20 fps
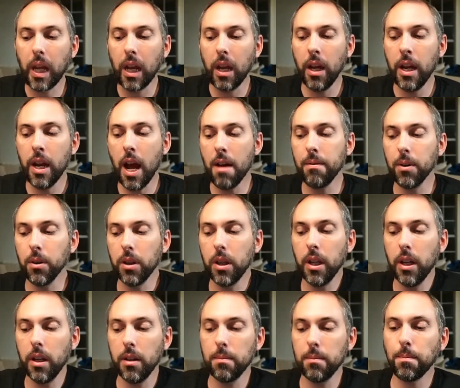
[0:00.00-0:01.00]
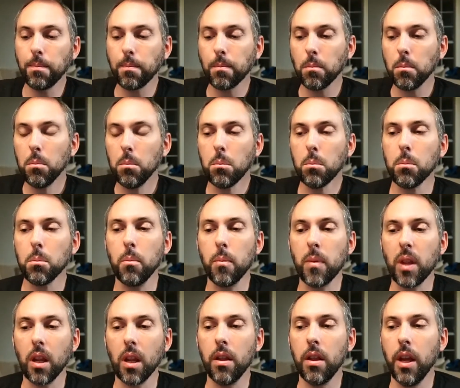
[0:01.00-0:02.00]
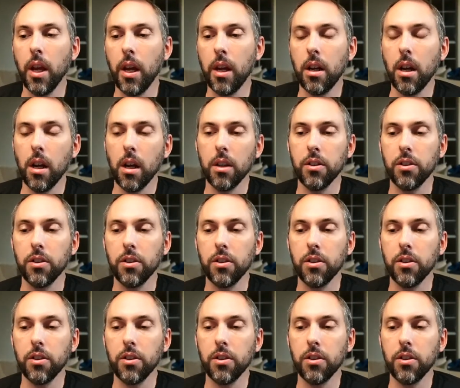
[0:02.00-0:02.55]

effort that